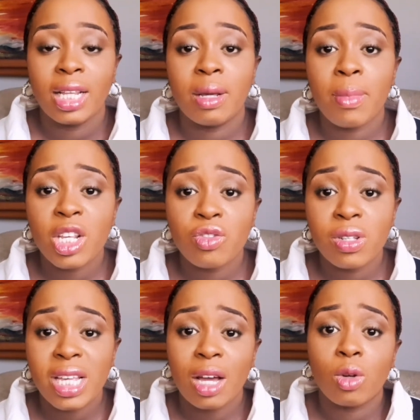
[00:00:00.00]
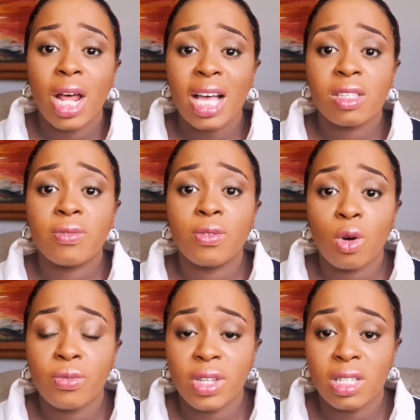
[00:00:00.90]
The menstrual cycle has
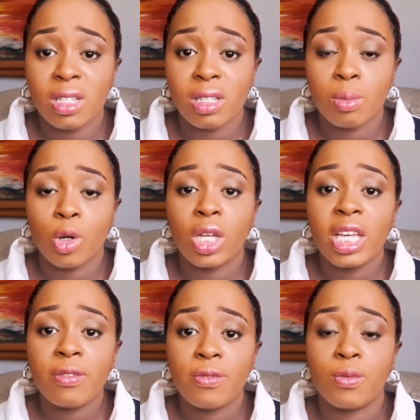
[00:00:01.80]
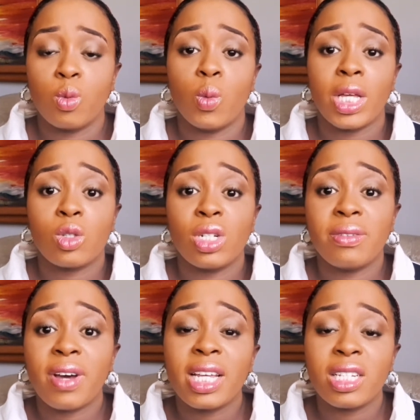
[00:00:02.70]
4 phases, but if we were to
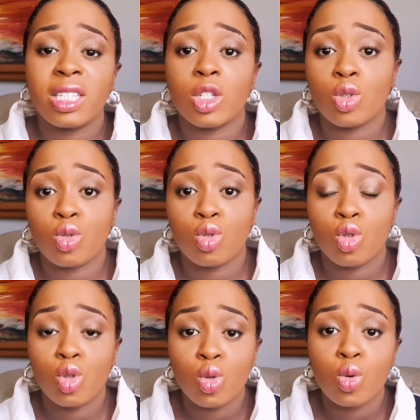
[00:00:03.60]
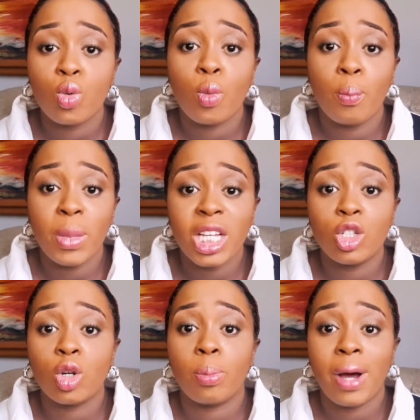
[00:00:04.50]
divide it into 2
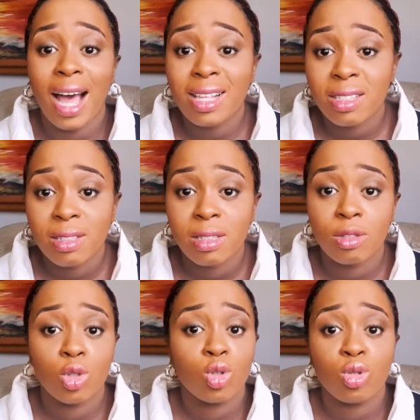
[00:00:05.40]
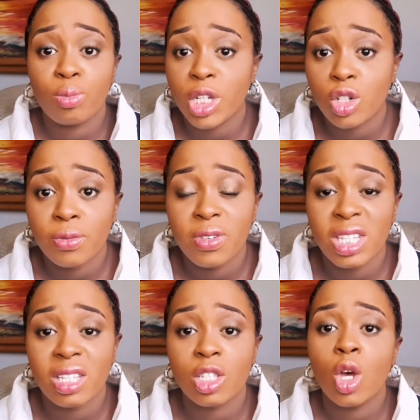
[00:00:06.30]
major parts, 2 major
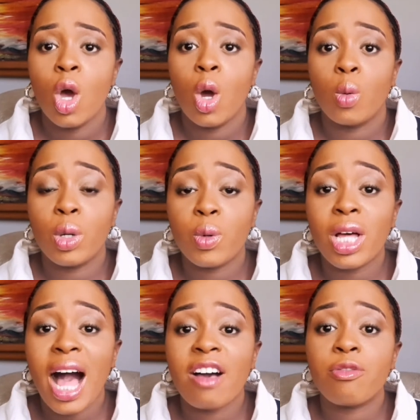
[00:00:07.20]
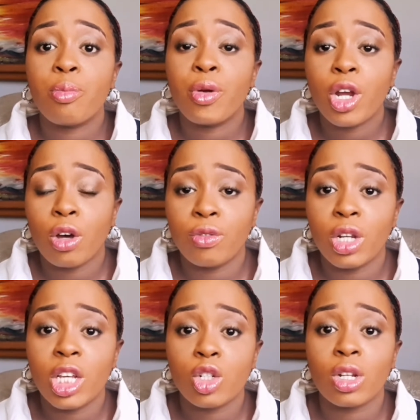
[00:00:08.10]
phases, we will have
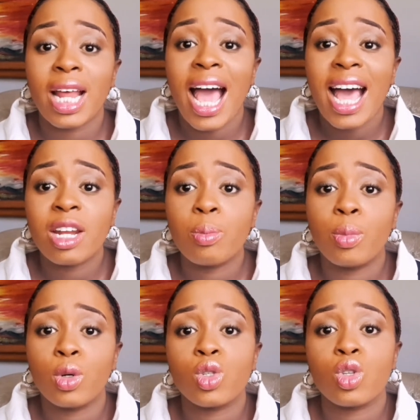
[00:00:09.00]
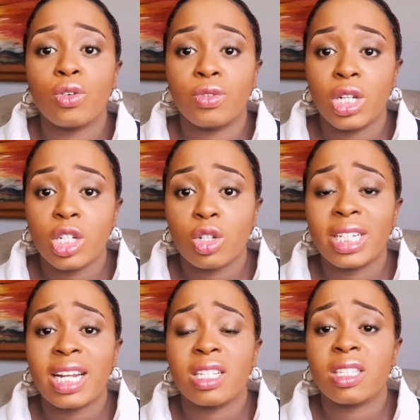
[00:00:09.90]
pre-ovulation and post-ovulation,
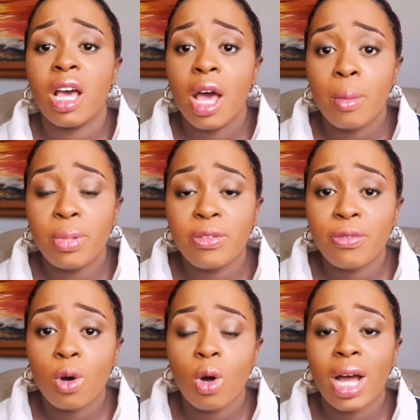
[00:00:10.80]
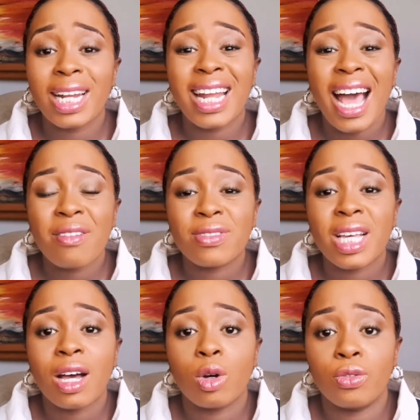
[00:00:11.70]
that is before and
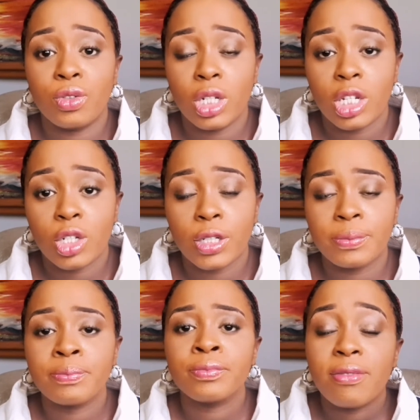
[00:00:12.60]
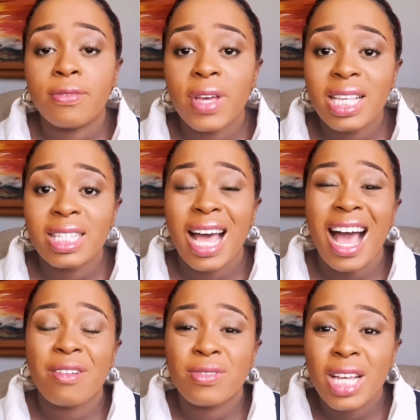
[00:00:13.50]
after ovulation. The phase
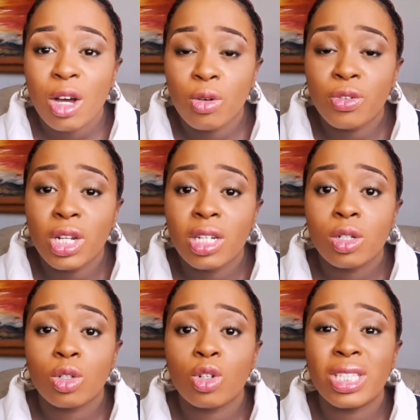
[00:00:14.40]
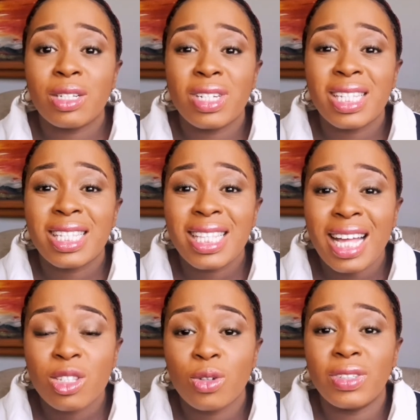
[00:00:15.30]
after ovulation until the
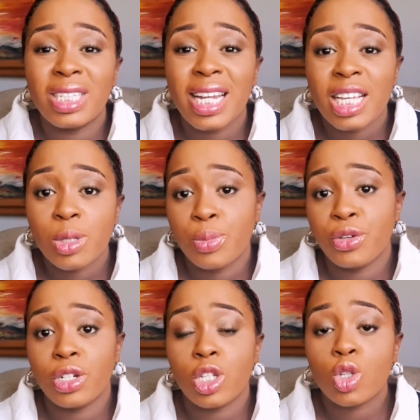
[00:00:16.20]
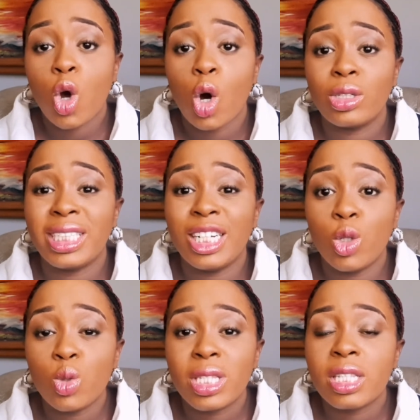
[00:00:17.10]
start of the next period is called the
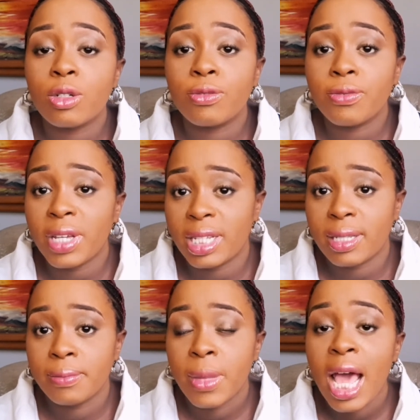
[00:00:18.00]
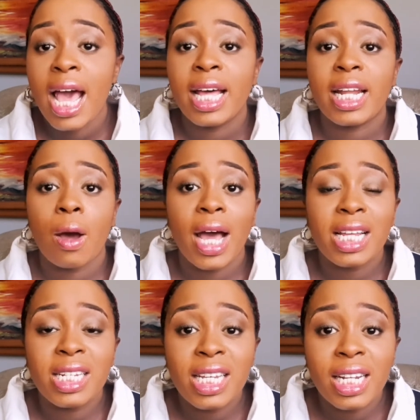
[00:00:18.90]
luteal phase. Now,
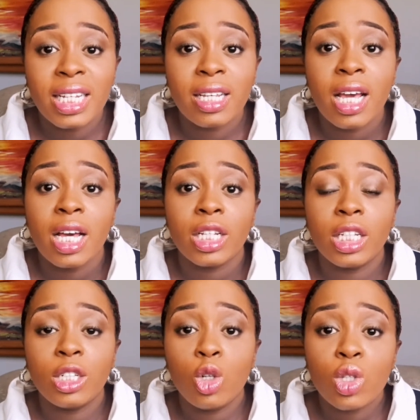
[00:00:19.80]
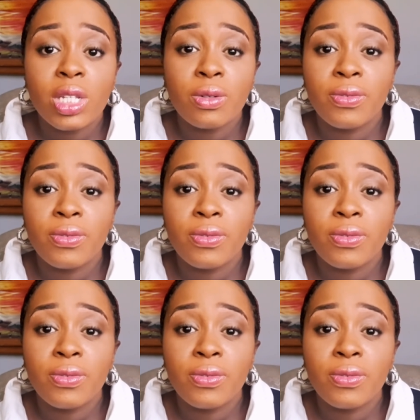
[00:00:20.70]
ideally, the luteal